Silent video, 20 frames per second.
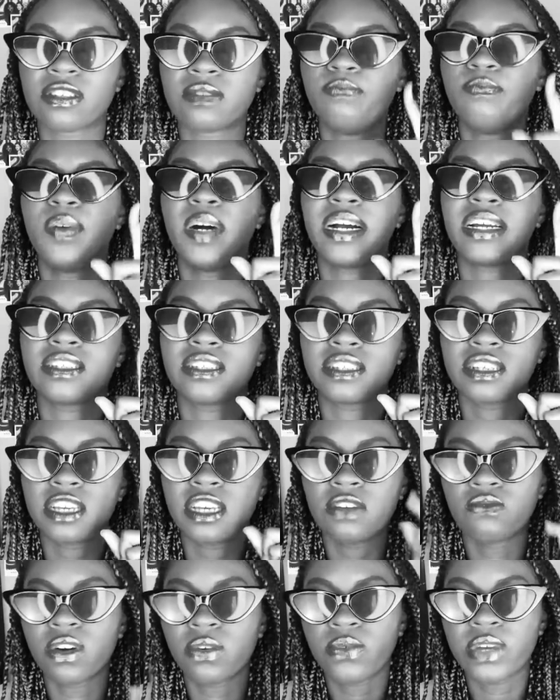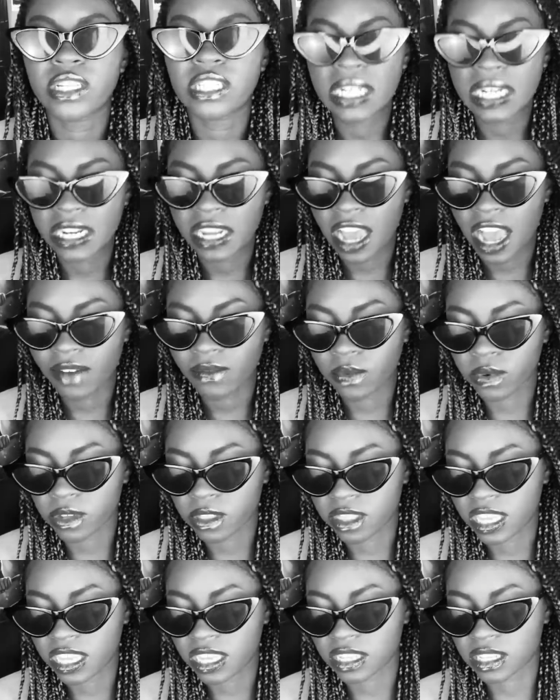but what we didn't have were
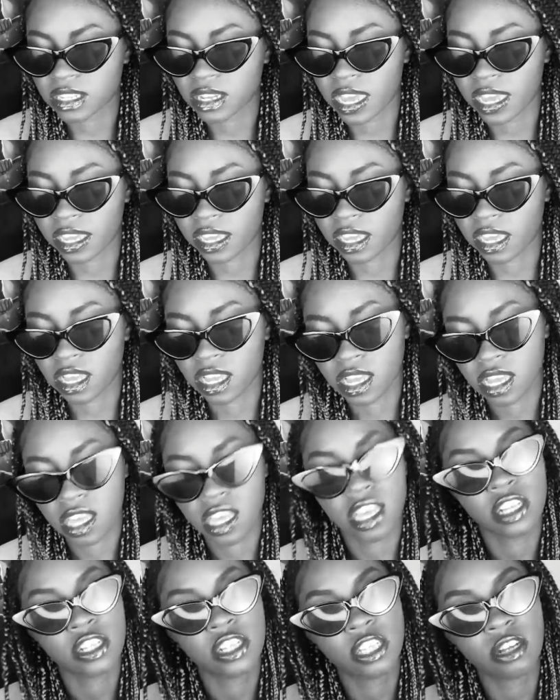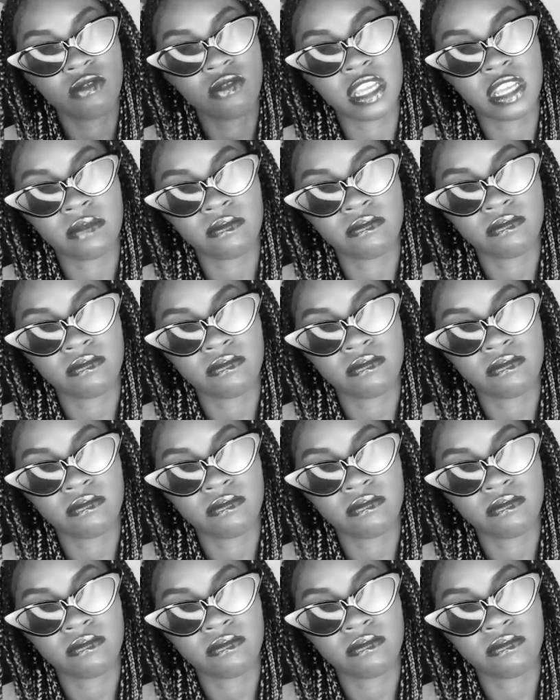things like sodium,